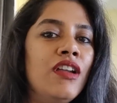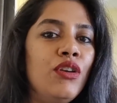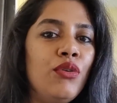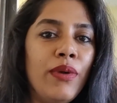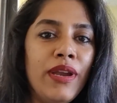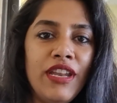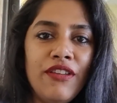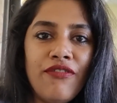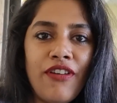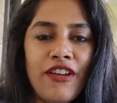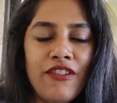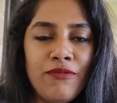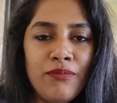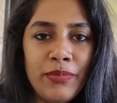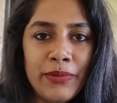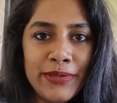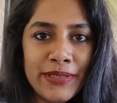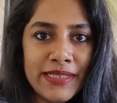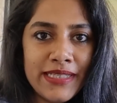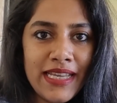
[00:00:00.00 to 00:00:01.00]

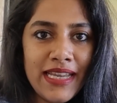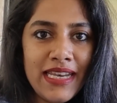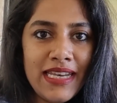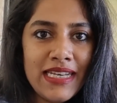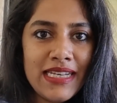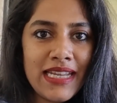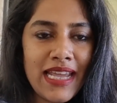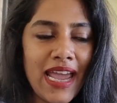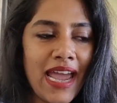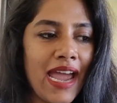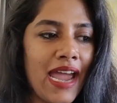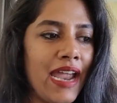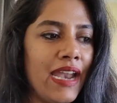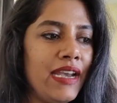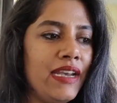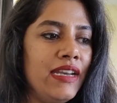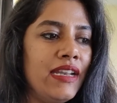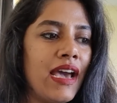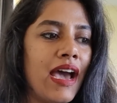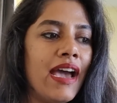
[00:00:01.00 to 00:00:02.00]
25%
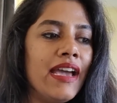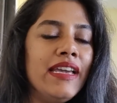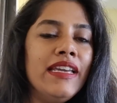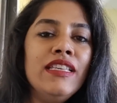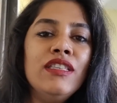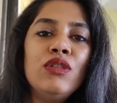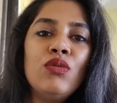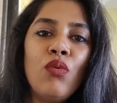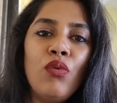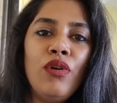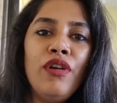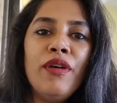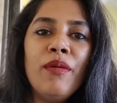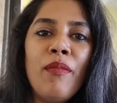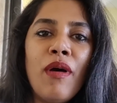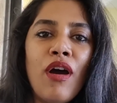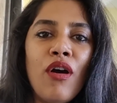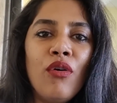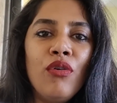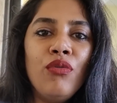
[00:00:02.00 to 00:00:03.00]
and I sold
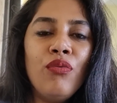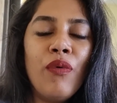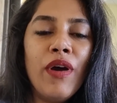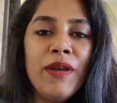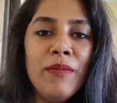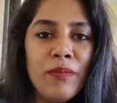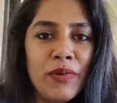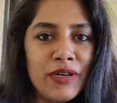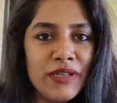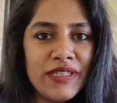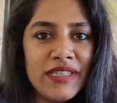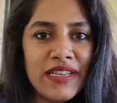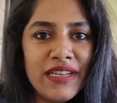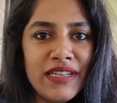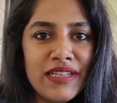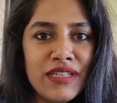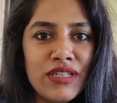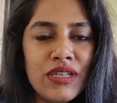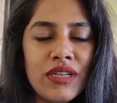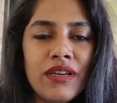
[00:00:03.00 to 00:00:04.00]
about
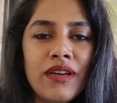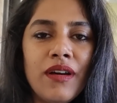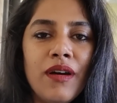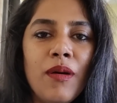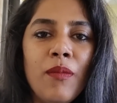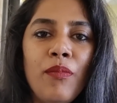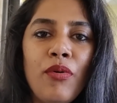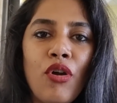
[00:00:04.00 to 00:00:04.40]
1% uh,